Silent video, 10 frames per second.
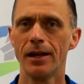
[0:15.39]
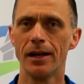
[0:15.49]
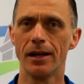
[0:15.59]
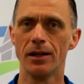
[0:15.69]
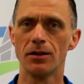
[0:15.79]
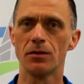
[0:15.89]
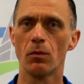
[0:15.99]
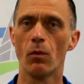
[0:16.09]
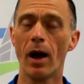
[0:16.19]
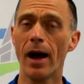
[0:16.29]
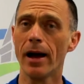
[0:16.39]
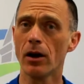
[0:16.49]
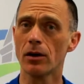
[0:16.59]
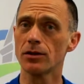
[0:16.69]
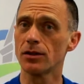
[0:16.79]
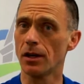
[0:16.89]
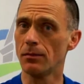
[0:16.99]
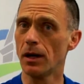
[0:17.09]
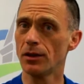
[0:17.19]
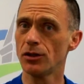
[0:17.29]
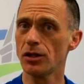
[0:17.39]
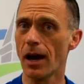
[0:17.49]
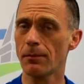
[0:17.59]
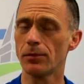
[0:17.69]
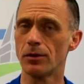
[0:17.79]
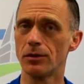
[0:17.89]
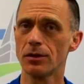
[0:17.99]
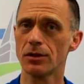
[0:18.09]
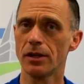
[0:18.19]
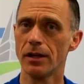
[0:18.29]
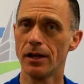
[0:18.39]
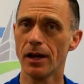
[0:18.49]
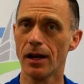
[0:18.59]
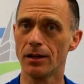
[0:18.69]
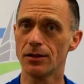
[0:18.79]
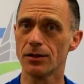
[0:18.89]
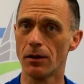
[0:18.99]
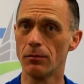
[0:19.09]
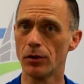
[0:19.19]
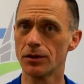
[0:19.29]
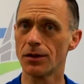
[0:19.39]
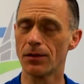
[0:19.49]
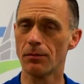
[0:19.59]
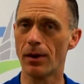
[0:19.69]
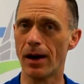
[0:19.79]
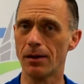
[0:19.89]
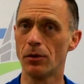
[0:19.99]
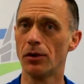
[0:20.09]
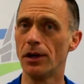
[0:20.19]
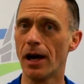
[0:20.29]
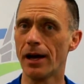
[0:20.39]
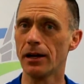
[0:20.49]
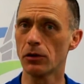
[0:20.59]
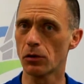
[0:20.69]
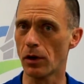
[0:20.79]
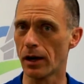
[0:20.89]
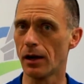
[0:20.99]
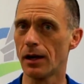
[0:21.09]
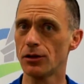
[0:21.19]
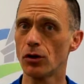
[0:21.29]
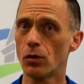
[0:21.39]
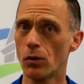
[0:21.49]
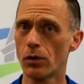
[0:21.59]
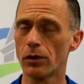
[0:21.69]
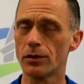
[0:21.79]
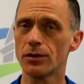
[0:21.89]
is, why are some chapters in some books of the Bible not in chronological order?